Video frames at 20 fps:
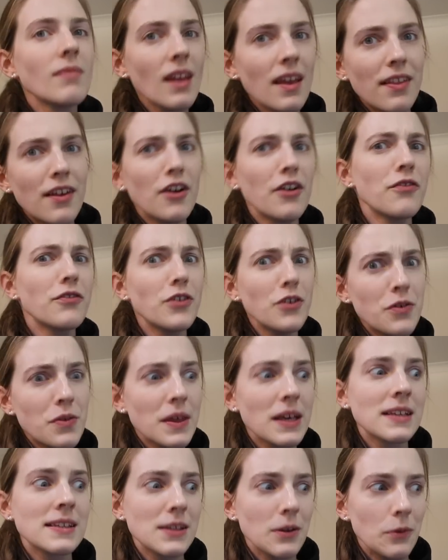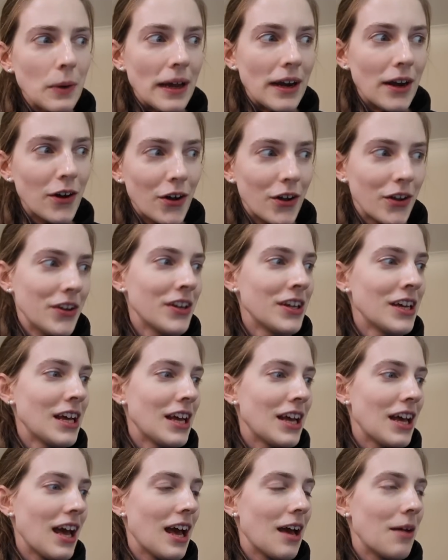there are a few things that went on
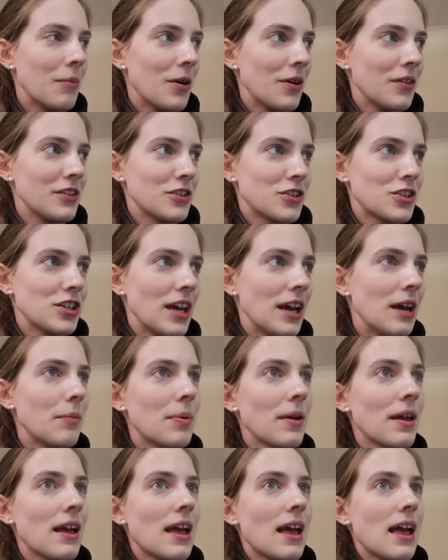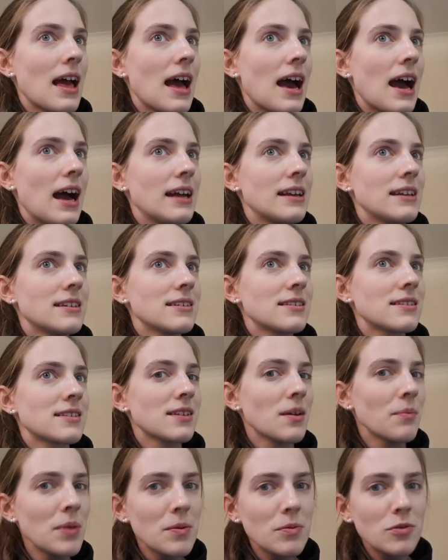the ship, and
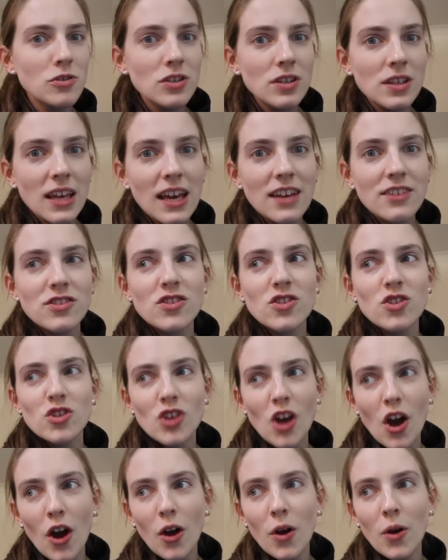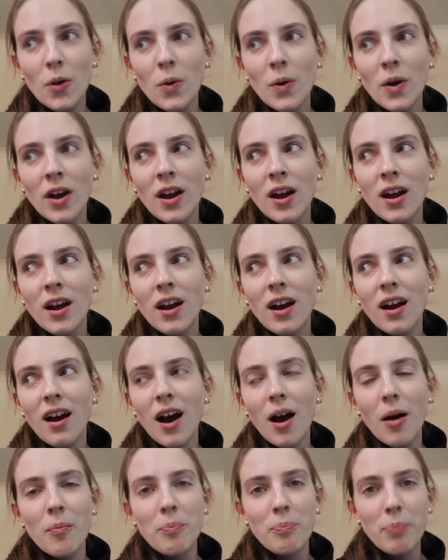some people just get so
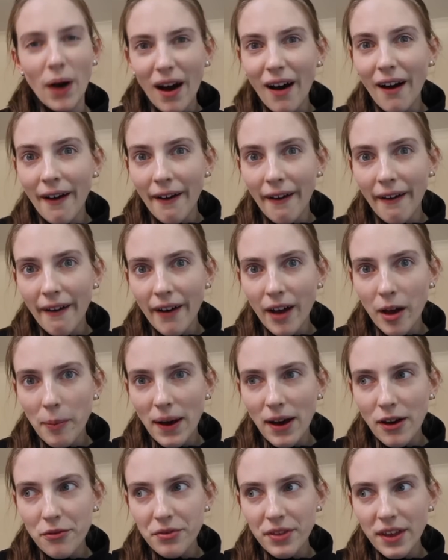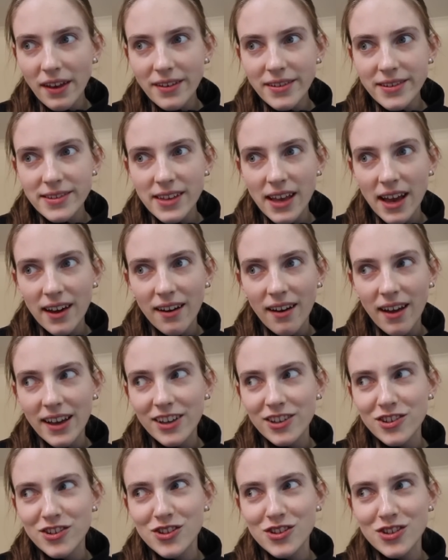butthurt about things, and
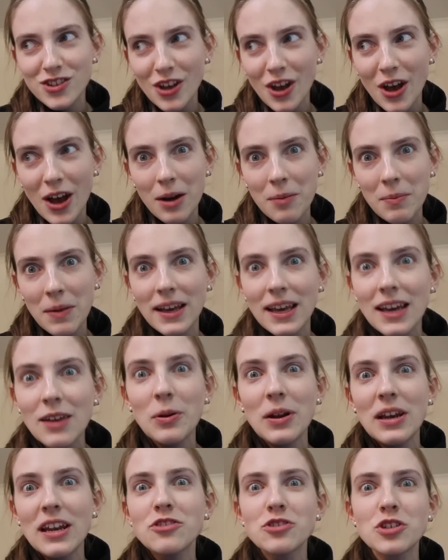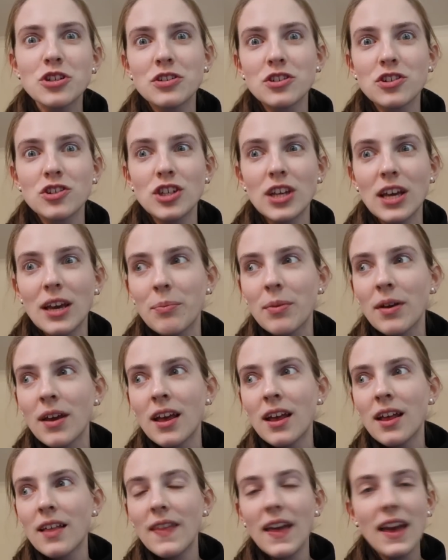like and I'm like, we're literally on a ship
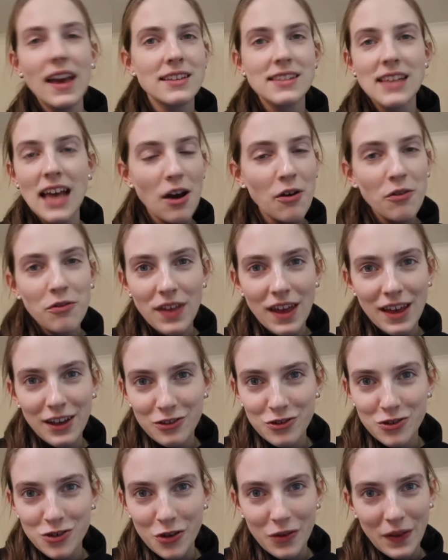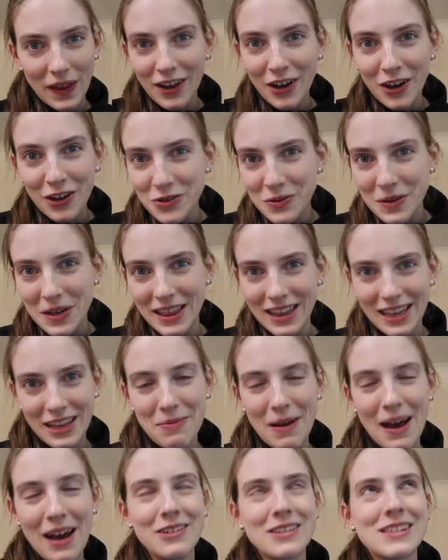that is out of their control. They can't do anything
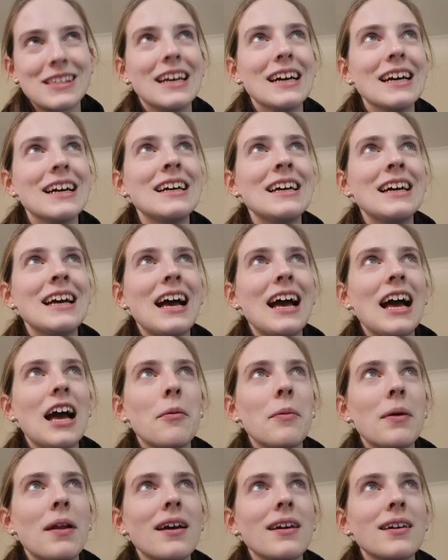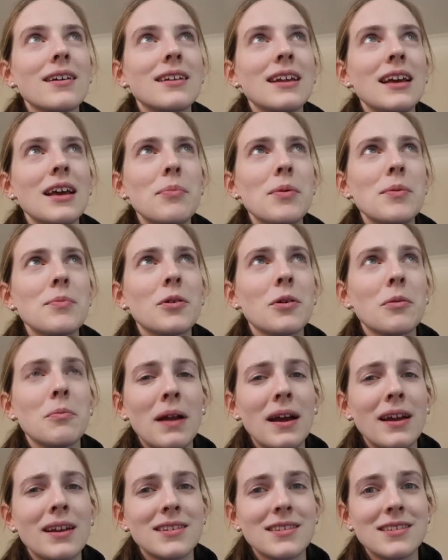about it. And I could hear people
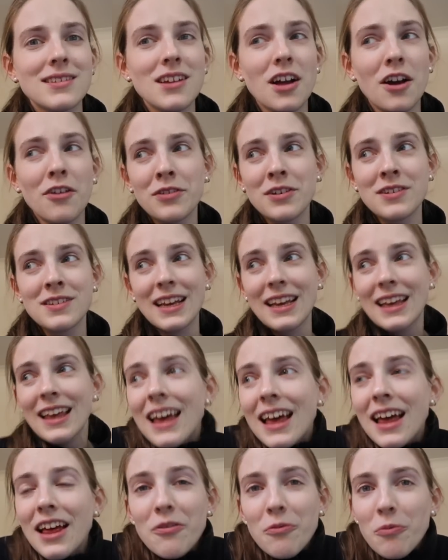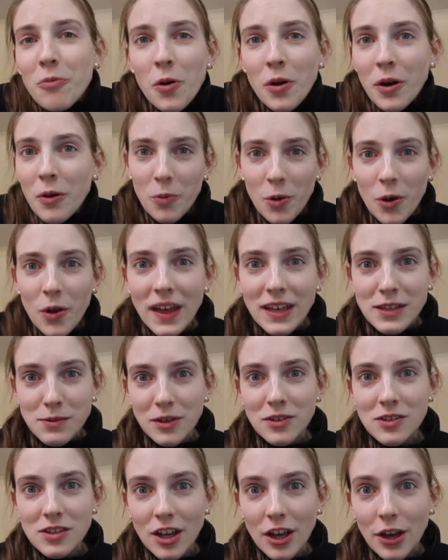complaining to staff, and I was like, what are they
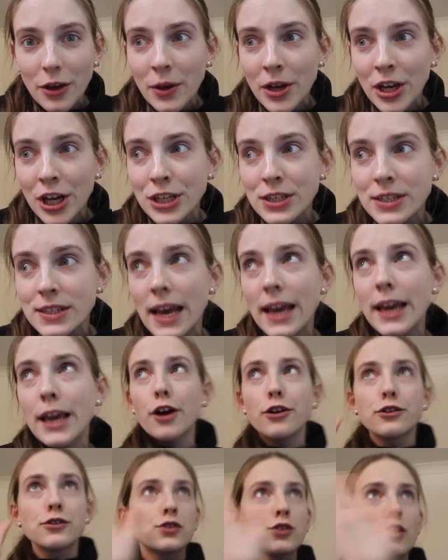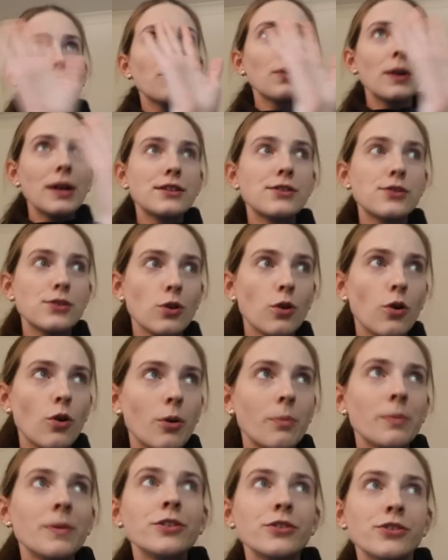supposed to do? Say, sorry,
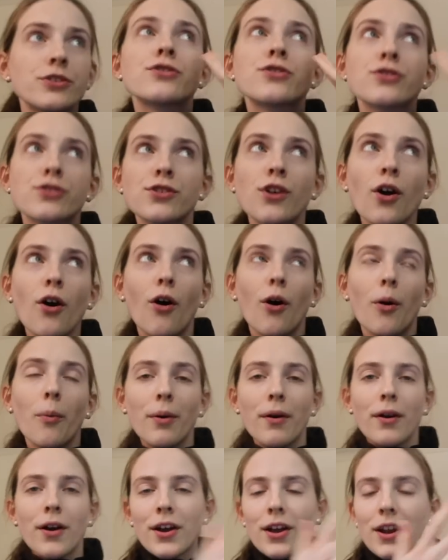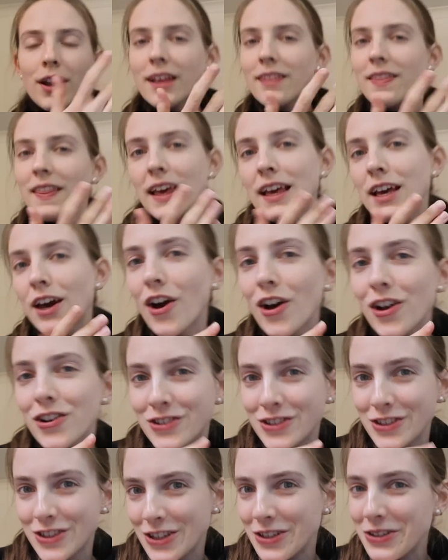storm, stop. Like, they
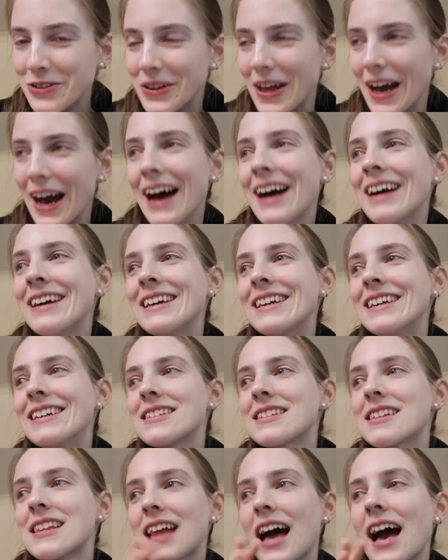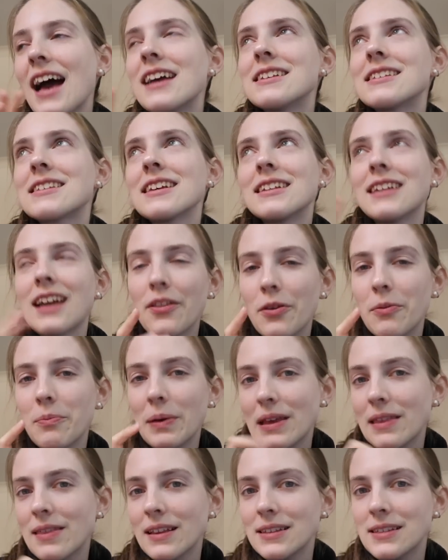can't do that. So that is another
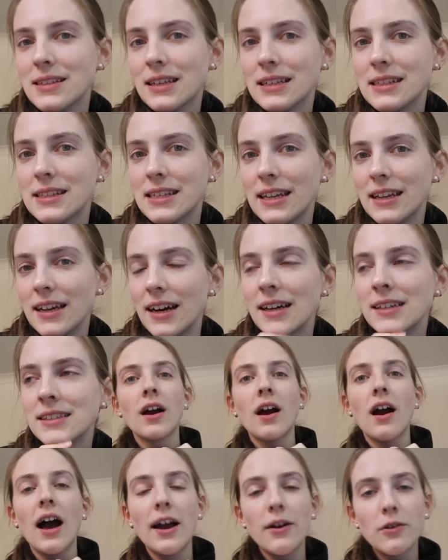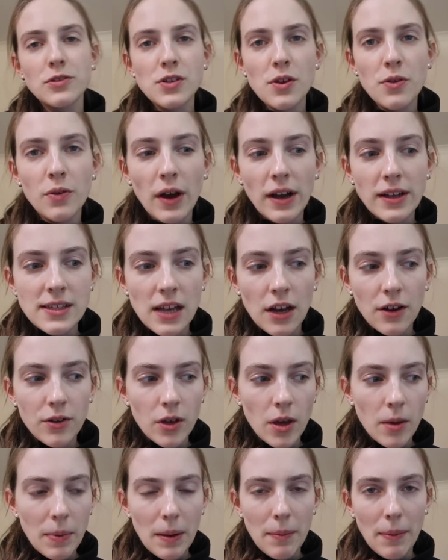big thing to consider. I also thought I'd tell
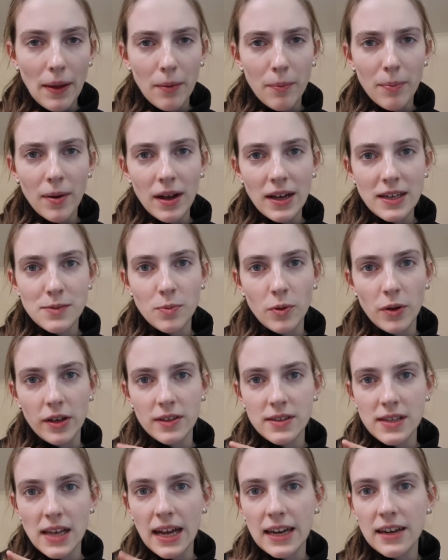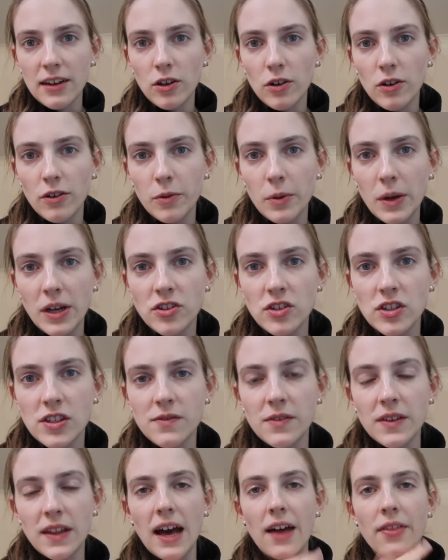you a bit about the price point, because I had a lot of questions
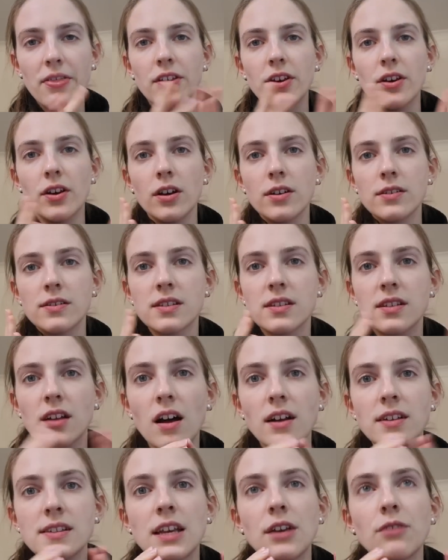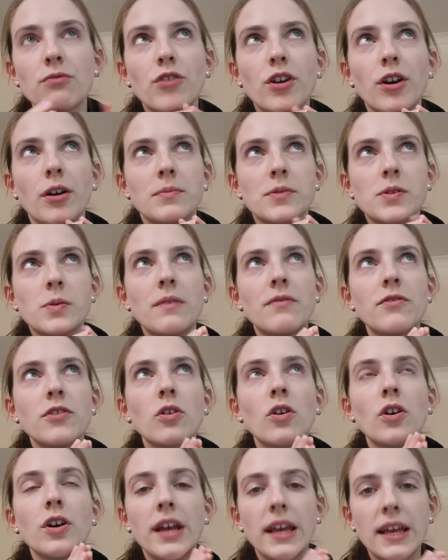for that. The starting room, so if you
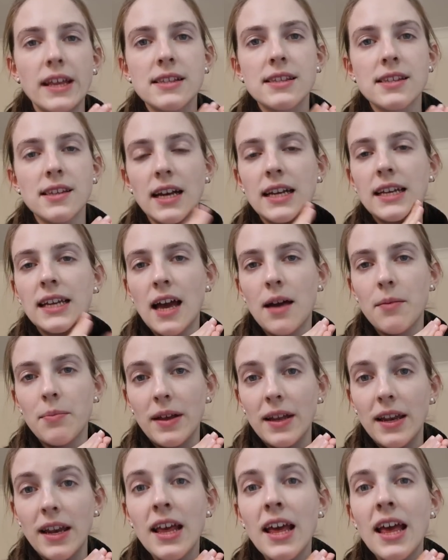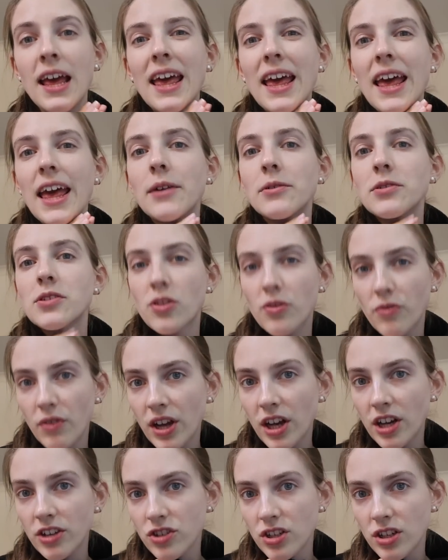got an inside cabin, it was
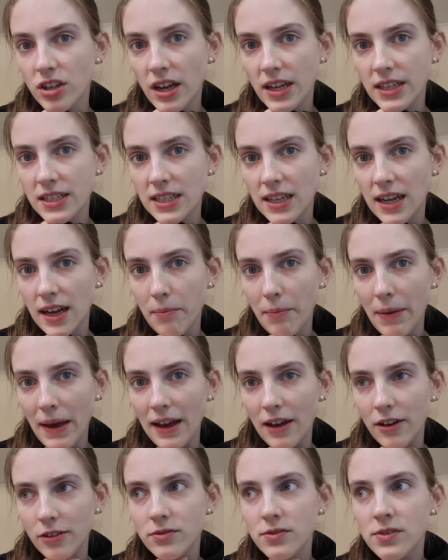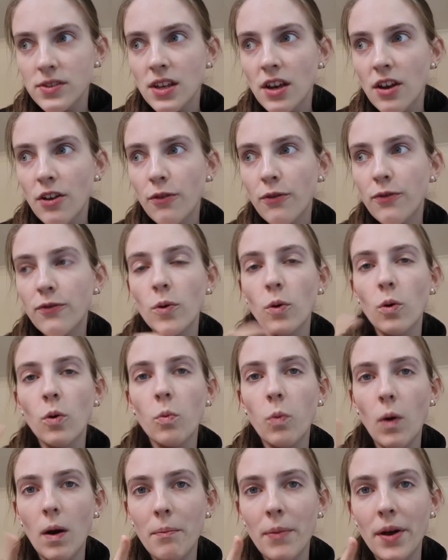£399 for
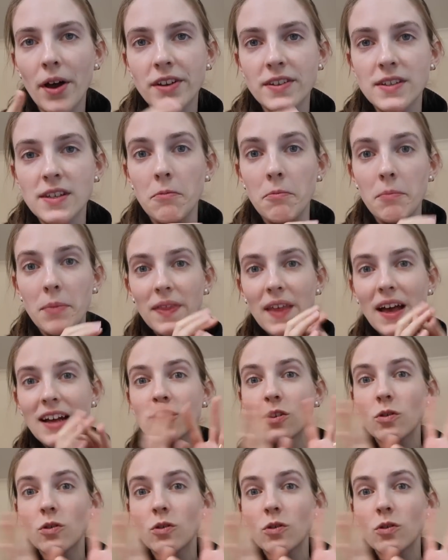one person, but that's